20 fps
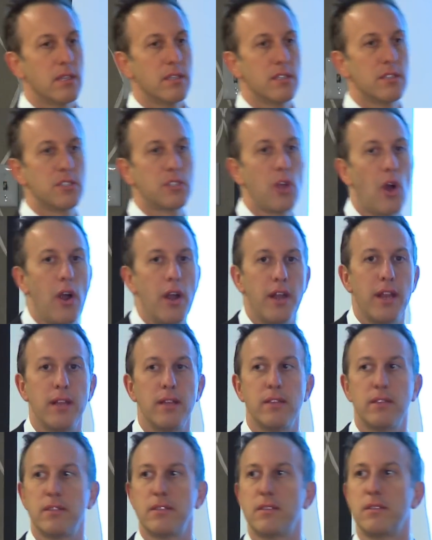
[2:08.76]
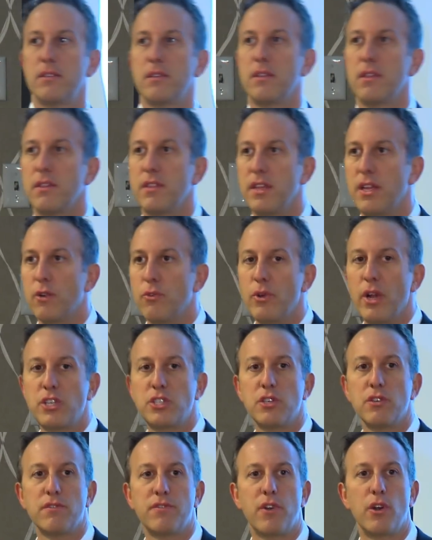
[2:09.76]
started the
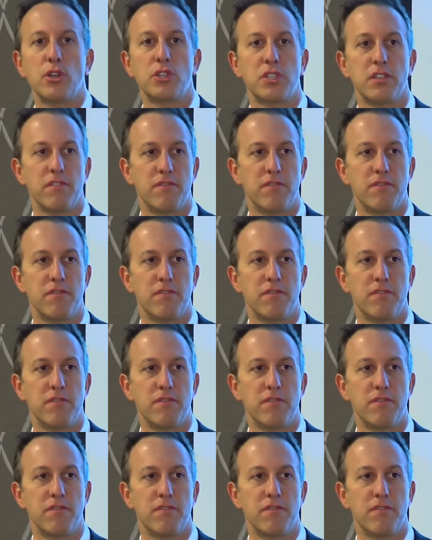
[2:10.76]
original version